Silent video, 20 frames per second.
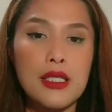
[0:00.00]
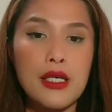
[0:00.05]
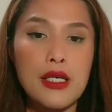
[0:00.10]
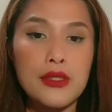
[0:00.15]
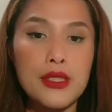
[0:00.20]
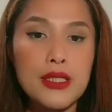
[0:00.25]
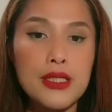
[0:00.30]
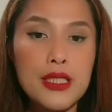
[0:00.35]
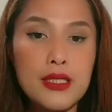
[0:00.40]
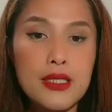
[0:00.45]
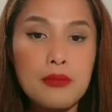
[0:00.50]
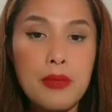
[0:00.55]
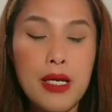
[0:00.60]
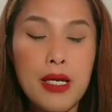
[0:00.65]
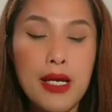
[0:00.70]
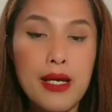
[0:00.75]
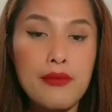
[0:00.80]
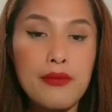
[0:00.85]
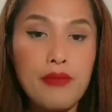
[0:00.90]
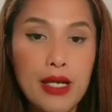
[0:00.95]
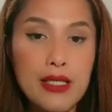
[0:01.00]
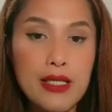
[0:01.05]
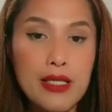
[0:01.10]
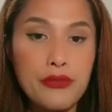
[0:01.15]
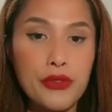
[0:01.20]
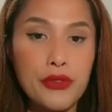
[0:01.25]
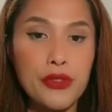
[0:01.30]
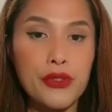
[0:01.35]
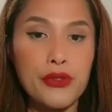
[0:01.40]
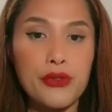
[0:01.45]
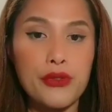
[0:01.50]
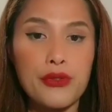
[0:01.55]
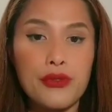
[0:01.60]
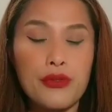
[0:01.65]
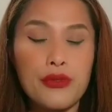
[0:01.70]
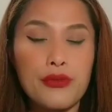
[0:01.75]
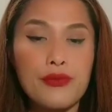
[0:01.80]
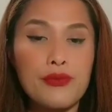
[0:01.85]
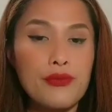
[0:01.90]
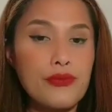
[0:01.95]
Now, this is my advice for
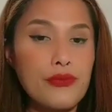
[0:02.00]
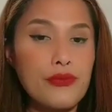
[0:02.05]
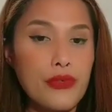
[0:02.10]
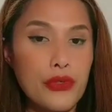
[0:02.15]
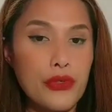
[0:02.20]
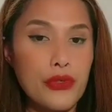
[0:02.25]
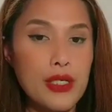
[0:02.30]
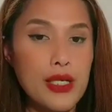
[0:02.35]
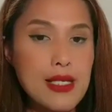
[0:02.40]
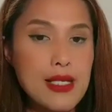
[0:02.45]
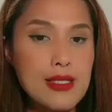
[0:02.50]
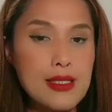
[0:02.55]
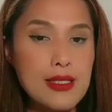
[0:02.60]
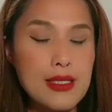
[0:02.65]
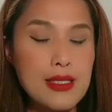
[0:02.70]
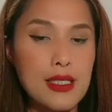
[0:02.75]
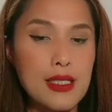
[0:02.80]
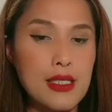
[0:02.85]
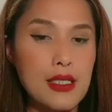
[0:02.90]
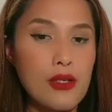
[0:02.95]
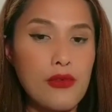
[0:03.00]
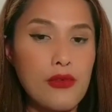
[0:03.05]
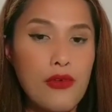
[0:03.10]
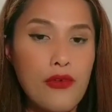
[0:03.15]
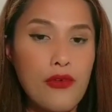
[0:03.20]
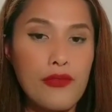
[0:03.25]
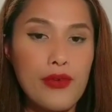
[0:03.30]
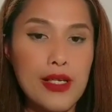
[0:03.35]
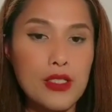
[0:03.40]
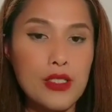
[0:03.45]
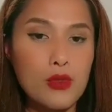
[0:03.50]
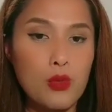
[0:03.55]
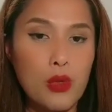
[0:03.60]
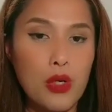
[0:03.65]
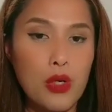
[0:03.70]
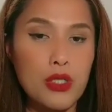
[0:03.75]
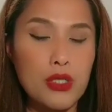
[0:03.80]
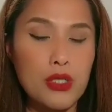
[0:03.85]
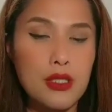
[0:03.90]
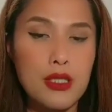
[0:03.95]
you. For cleansing of a face
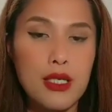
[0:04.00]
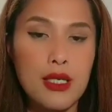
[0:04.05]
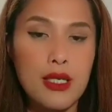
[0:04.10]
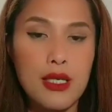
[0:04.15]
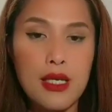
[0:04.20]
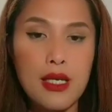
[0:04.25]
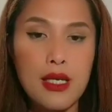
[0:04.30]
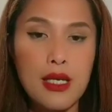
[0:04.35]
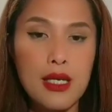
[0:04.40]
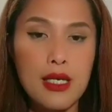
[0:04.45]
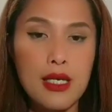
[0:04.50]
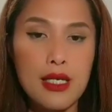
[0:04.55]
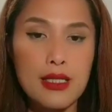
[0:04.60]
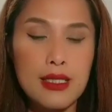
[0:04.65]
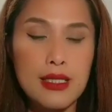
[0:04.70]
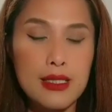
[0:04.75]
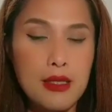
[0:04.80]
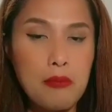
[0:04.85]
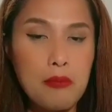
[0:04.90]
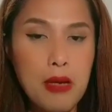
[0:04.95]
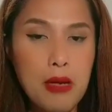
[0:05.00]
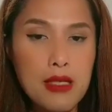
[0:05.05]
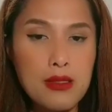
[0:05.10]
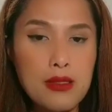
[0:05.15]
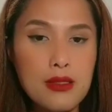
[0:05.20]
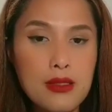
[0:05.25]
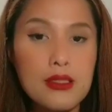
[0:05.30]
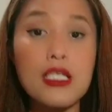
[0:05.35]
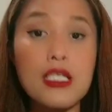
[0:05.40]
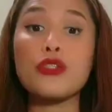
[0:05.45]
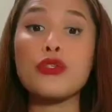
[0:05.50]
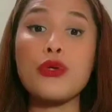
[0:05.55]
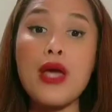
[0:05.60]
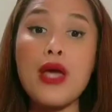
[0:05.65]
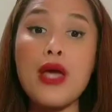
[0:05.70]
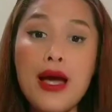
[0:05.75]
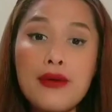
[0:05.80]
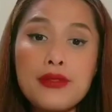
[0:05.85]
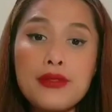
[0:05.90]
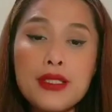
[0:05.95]
wash, it is a must that you
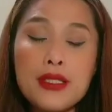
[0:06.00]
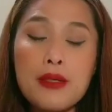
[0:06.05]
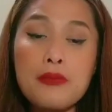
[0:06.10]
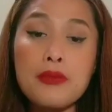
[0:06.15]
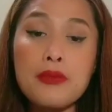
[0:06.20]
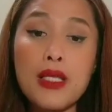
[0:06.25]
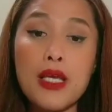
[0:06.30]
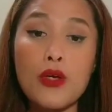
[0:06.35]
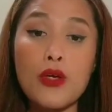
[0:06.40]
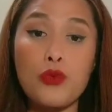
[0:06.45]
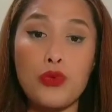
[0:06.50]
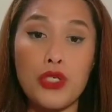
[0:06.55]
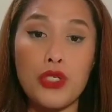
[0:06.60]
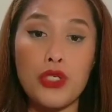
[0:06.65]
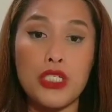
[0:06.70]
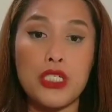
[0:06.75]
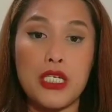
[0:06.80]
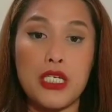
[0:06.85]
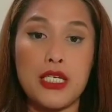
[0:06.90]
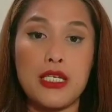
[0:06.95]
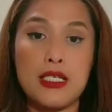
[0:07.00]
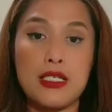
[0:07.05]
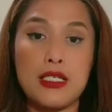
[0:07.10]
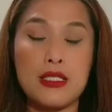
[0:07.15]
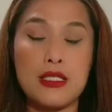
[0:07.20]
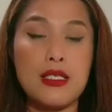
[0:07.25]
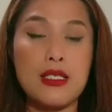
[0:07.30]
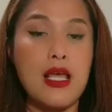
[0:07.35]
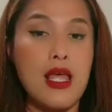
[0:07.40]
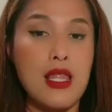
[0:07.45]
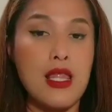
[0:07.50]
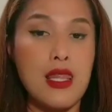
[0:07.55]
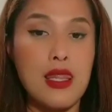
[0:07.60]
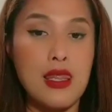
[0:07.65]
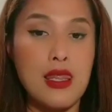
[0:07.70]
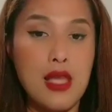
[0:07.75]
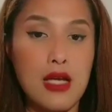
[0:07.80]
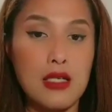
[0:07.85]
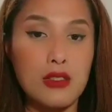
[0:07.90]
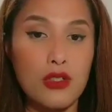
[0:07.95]
have something which is
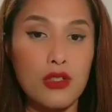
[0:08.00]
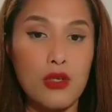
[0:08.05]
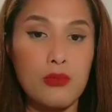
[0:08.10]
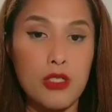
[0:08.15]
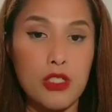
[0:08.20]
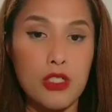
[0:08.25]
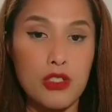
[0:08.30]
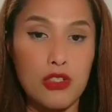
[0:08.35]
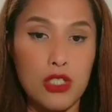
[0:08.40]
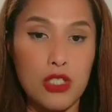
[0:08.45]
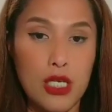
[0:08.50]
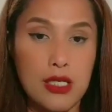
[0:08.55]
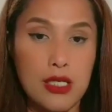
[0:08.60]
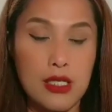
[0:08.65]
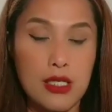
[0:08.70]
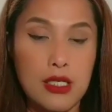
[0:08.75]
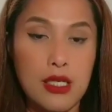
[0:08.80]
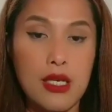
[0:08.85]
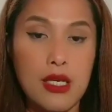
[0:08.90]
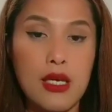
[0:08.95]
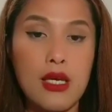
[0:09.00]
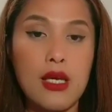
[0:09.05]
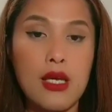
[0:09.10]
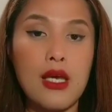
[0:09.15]
non-comedogenic,